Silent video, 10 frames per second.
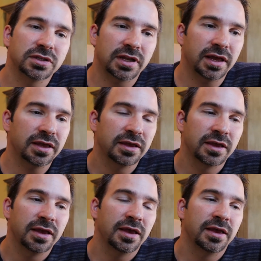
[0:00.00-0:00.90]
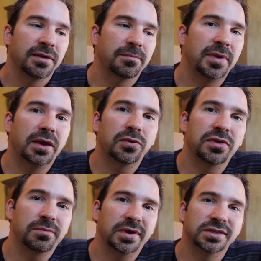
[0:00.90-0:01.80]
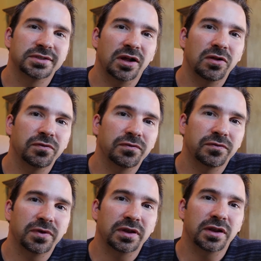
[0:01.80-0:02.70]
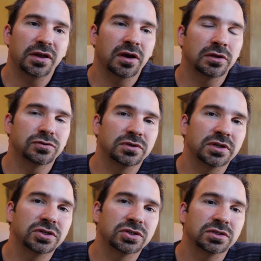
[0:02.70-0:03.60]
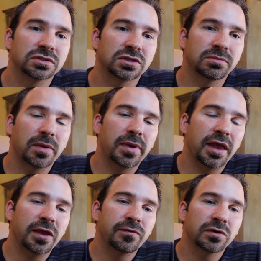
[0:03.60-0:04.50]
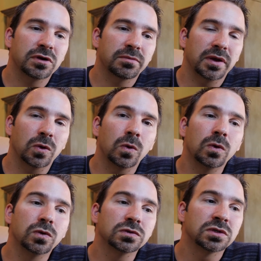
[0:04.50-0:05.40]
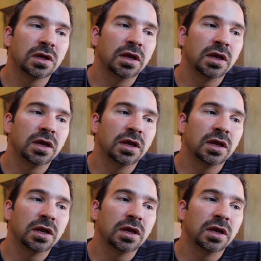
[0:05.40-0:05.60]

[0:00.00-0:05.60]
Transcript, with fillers: that I make within myself and any contradictions in my behavior and my goals.